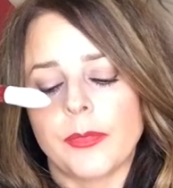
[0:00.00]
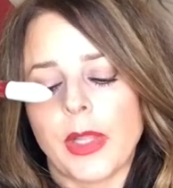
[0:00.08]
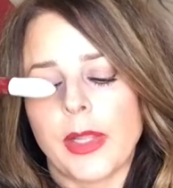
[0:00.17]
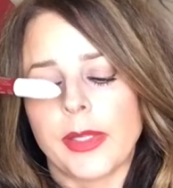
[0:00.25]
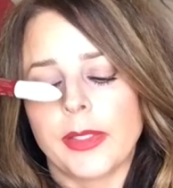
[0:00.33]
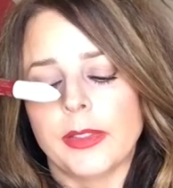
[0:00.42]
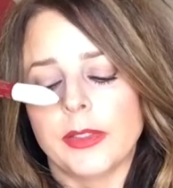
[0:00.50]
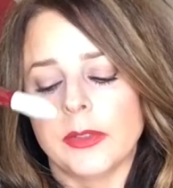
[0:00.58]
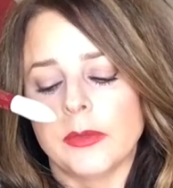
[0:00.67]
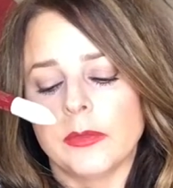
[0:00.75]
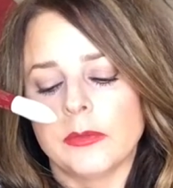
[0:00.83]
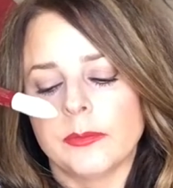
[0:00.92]

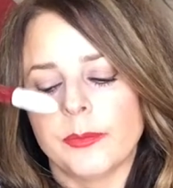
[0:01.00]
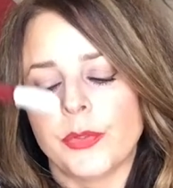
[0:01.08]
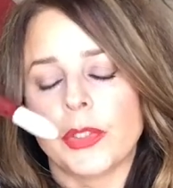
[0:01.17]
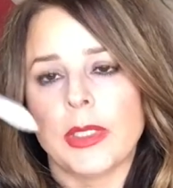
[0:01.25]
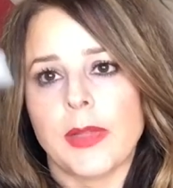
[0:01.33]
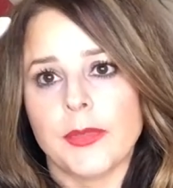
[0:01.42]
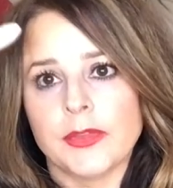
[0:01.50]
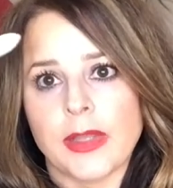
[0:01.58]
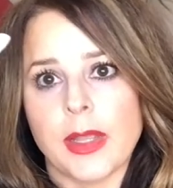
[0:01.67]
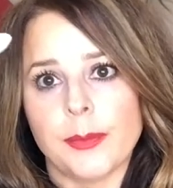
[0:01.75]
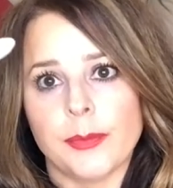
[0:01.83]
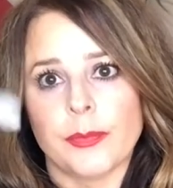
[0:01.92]
I put it on the
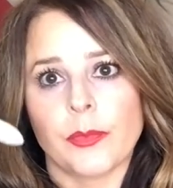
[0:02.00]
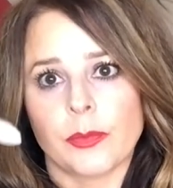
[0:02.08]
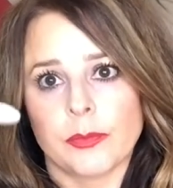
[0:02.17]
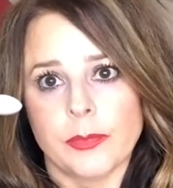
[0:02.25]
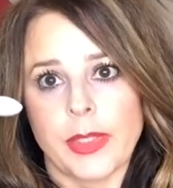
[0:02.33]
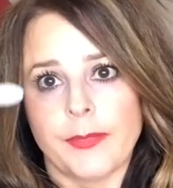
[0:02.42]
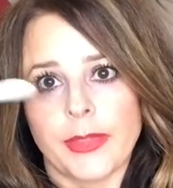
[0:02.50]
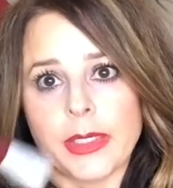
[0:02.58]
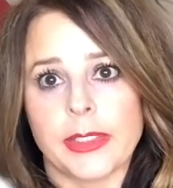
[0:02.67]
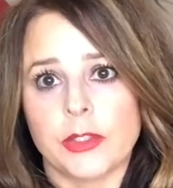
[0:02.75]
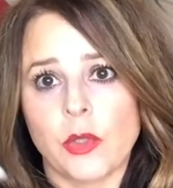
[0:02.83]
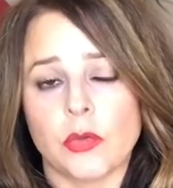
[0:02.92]
top, and then
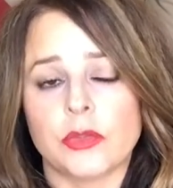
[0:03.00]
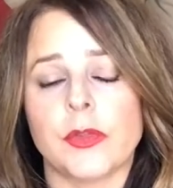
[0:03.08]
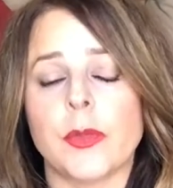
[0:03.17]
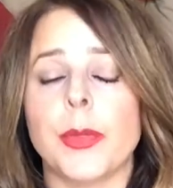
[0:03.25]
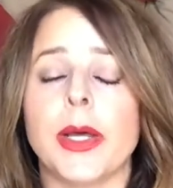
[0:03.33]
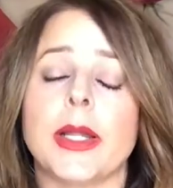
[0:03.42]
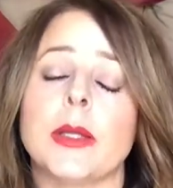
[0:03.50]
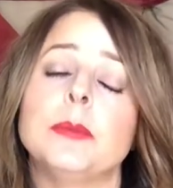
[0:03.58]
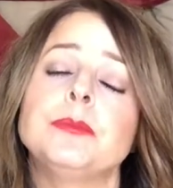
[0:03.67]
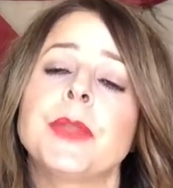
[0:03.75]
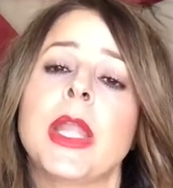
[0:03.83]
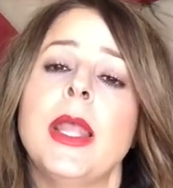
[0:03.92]
I go to the
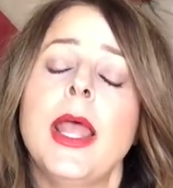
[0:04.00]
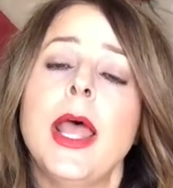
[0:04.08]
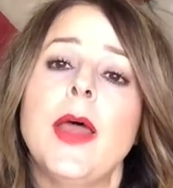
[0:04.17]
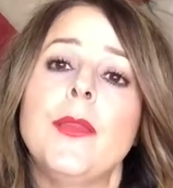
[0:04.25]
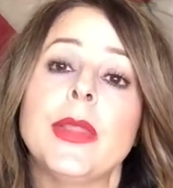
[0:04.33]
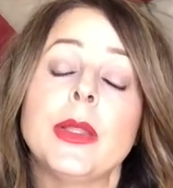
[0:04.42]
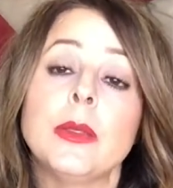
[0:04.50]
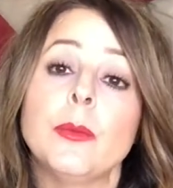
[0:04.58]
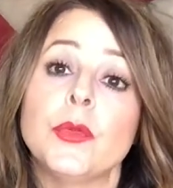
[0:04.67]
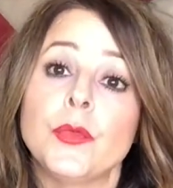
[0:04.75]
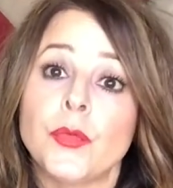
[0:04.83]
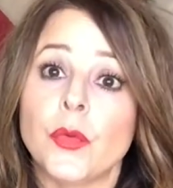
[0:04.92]
bottom. And then
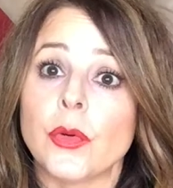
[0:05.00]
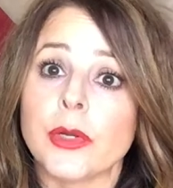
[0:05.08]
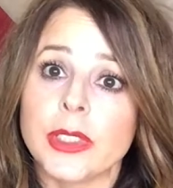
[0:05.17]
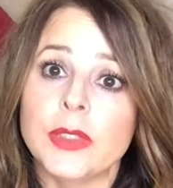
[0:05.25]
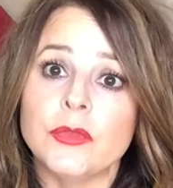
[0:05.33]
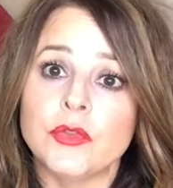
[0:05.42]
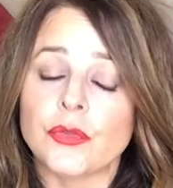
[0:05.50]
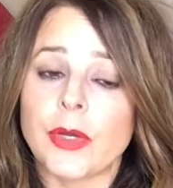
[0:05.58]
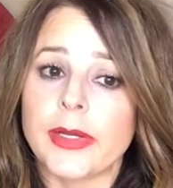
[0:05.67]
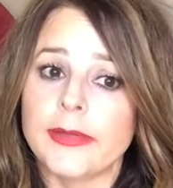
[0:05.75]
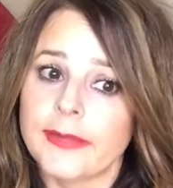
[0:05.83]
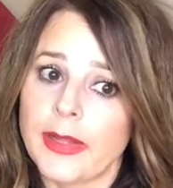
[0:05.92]
before it even
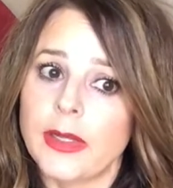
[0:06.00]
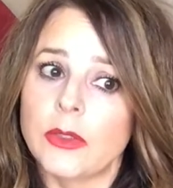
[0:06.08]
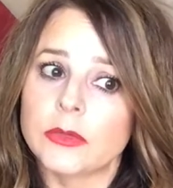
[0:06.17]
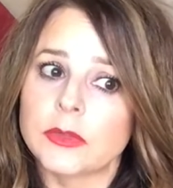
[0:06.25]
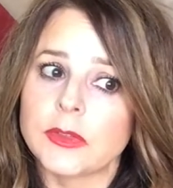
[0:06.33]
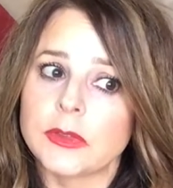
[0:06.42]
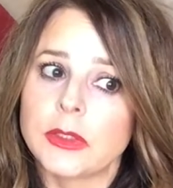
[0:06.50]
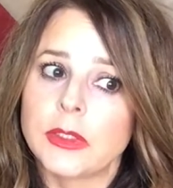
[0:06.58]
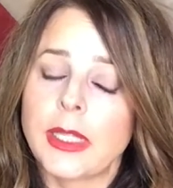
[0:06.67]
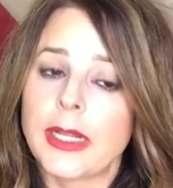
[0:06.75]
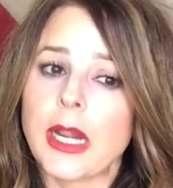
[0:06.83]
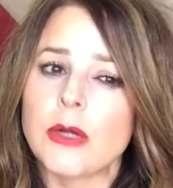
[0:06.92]
dries out,
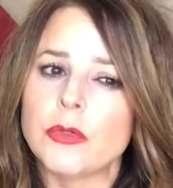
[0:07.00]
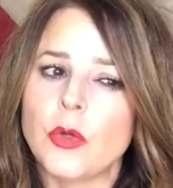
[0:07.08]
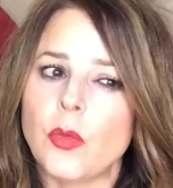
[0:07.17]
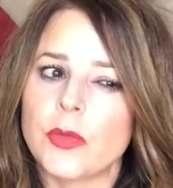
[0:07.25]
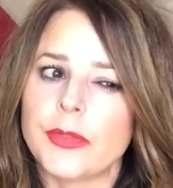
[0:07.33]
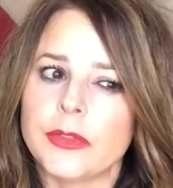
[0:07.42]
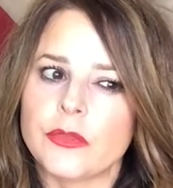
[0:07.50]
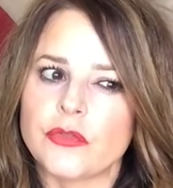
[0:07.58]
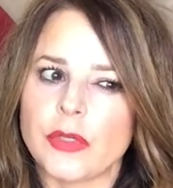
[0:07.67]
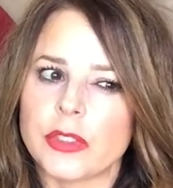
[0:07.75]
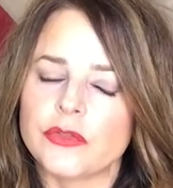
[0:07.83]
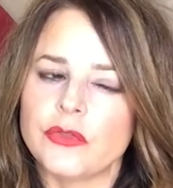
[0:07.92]
and I don't know what the
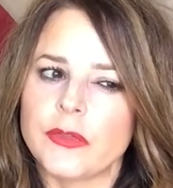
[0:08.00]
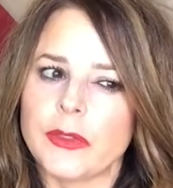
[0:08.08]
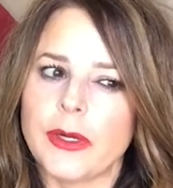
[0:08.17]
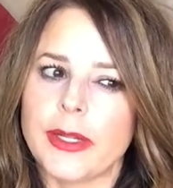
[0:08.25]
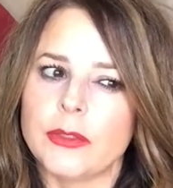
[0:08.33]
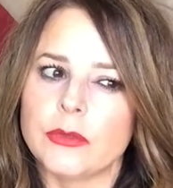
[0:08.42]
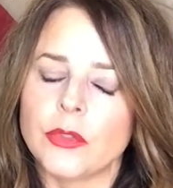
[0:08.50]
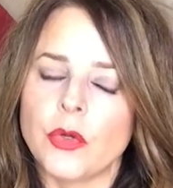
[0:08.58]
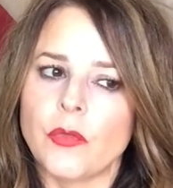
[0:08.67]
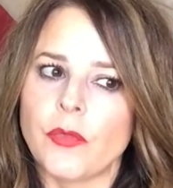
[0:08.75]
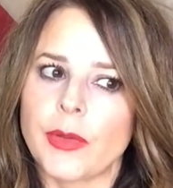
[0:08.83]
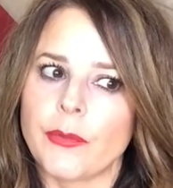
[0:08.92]
instructions are, I don't
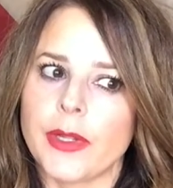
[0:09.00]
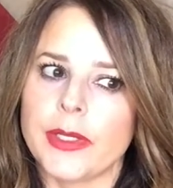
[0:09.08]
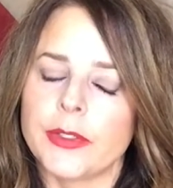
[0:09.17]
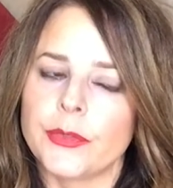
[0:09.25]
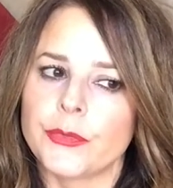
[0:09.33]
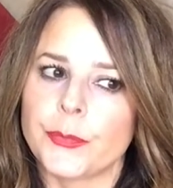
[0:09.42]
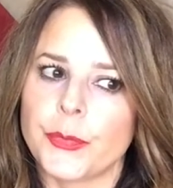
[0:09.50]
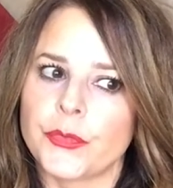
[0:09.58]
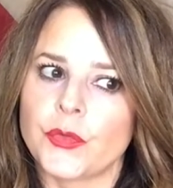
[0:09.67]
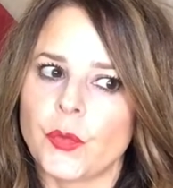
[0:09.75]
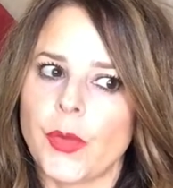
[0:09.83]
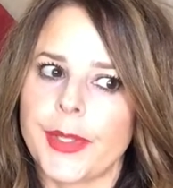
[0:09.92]
know if I read it, you're
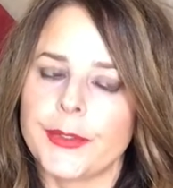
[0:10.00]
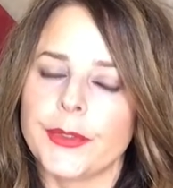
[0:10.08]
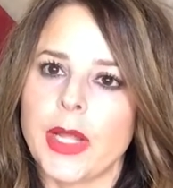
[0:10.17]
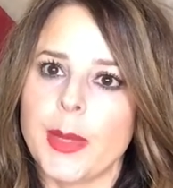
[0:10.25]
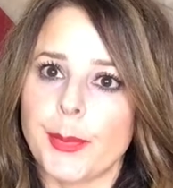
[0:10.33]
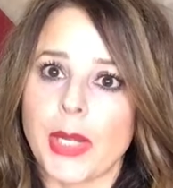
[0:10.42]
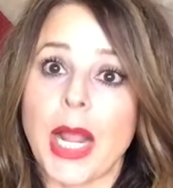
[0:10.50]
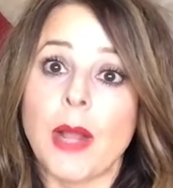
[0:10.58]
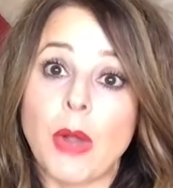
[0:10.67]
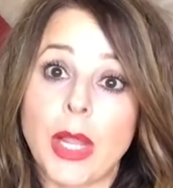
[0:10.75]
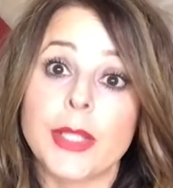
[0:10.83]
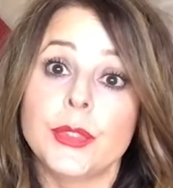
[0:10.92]
supposed to wait or not, but
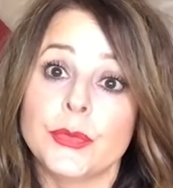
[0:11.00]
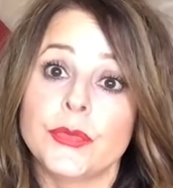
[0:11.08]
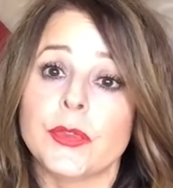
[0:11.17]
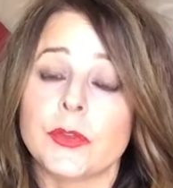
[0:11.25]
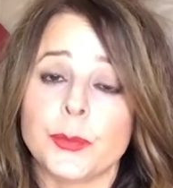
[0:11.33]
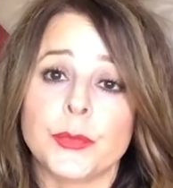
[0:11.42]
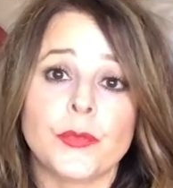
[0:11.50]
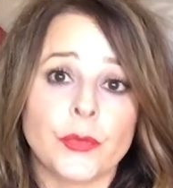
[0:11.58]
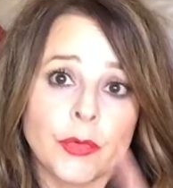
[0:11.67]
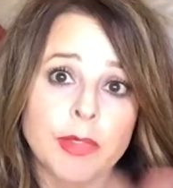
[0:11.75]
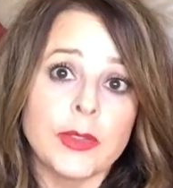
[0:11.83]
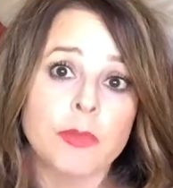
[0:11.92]
how I use it is
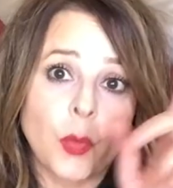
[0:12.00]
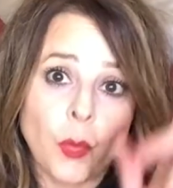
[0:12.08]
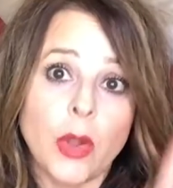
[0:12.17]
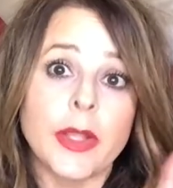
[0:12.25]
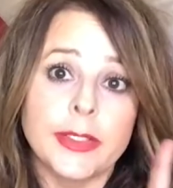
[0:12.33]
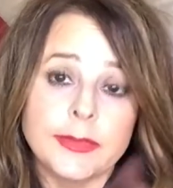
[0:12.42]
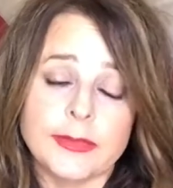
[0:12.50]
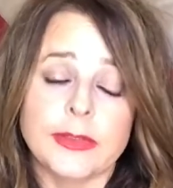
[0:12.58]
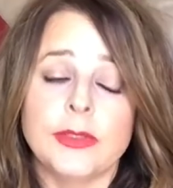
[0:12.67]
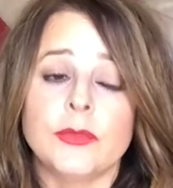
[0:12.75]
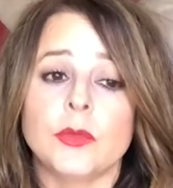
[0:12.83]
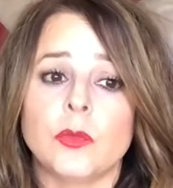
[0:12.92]
before the white
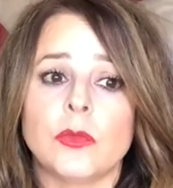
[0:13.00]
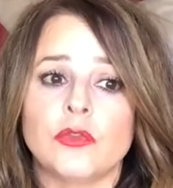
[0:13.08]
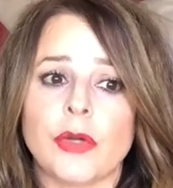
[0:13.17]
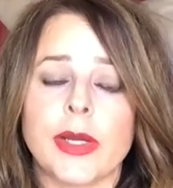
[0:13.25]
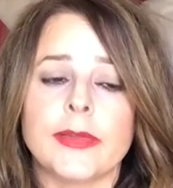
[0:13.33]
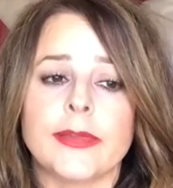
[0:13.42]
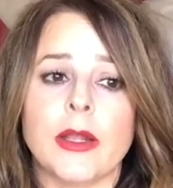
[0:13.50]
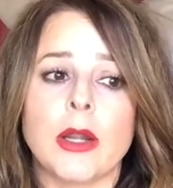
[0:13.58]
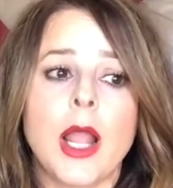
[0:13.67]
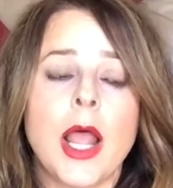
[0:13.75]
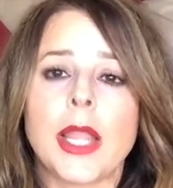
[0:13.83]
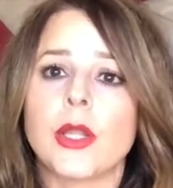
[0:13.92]
even dries
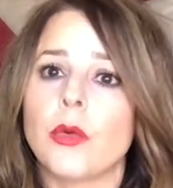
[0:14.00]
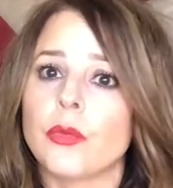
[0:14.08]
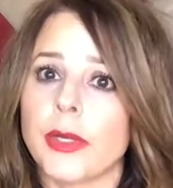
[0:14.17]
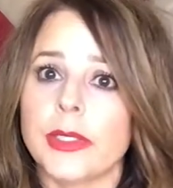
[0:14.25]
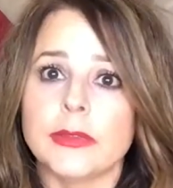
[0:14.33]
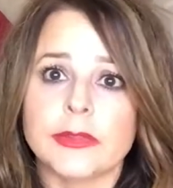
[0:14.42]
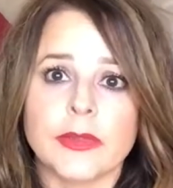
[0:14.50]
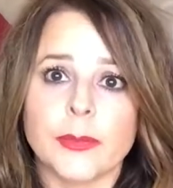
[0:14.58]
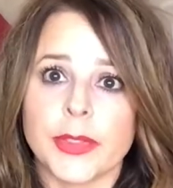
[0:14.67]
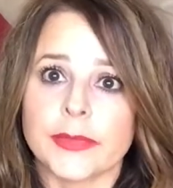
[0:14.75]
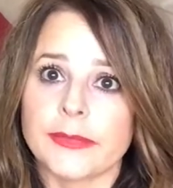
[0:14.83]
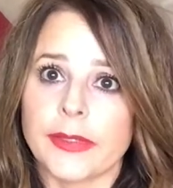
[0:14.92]
out, I go right into the
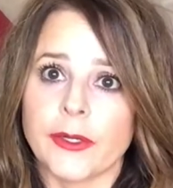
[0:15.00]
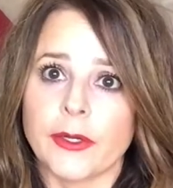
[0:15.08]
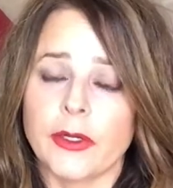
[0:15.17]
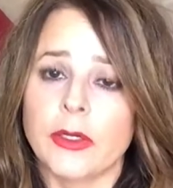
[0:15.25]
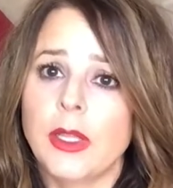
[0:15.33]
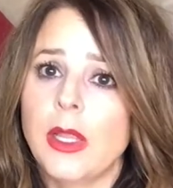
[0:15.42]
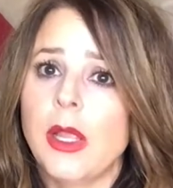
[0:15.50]
mascara.